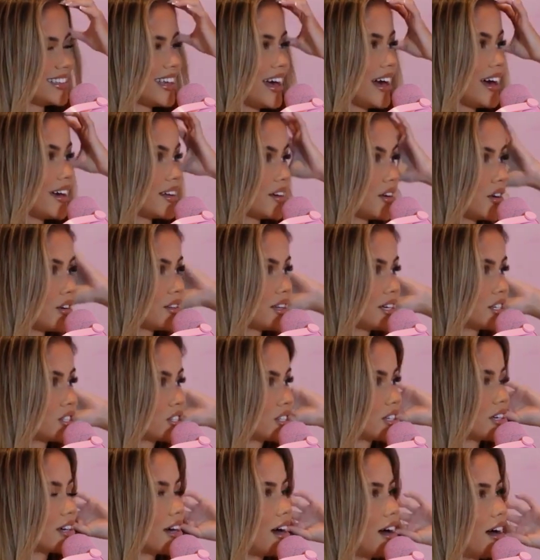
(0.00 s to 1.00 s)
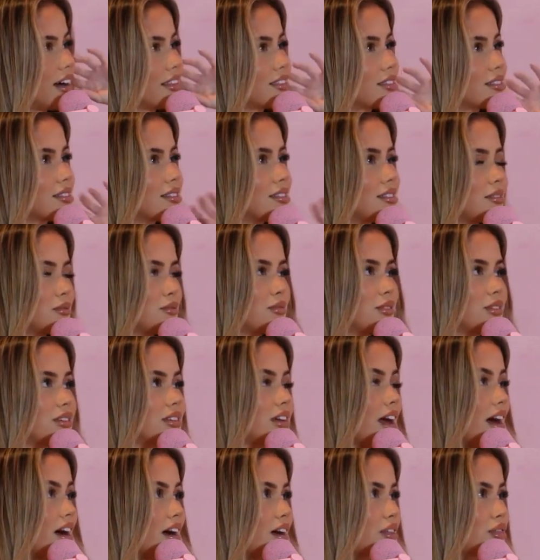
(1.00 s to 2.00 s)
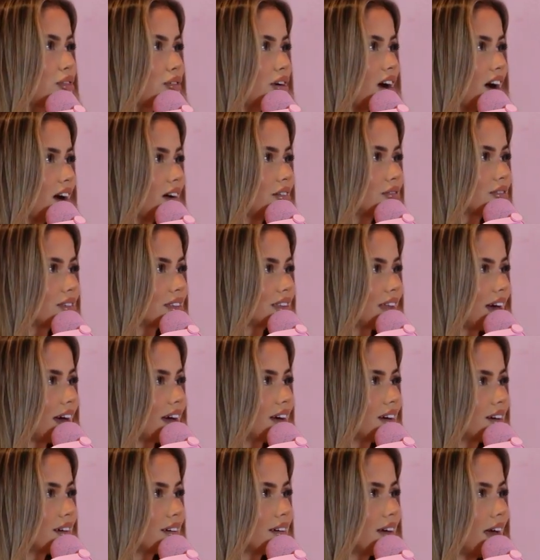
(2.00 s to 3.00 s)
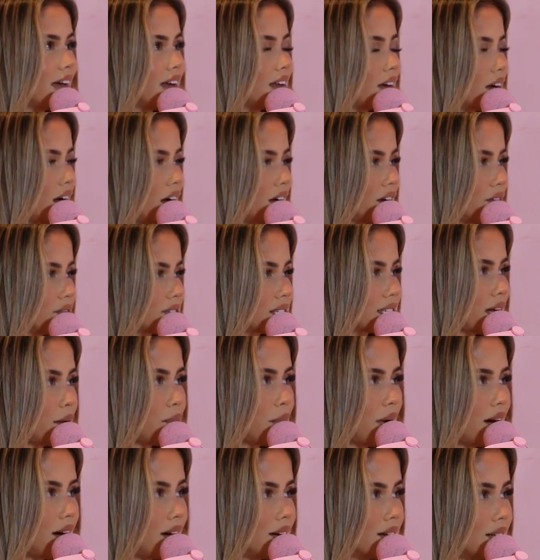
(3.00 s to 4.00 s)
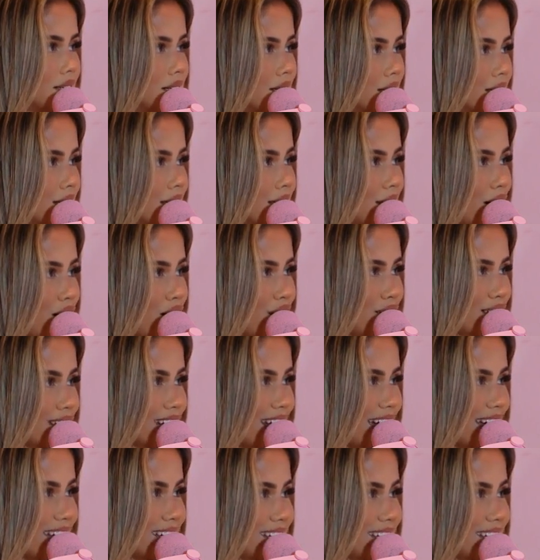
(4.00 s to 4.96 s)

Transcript: No, literally I thrive in like any kind of summer holiday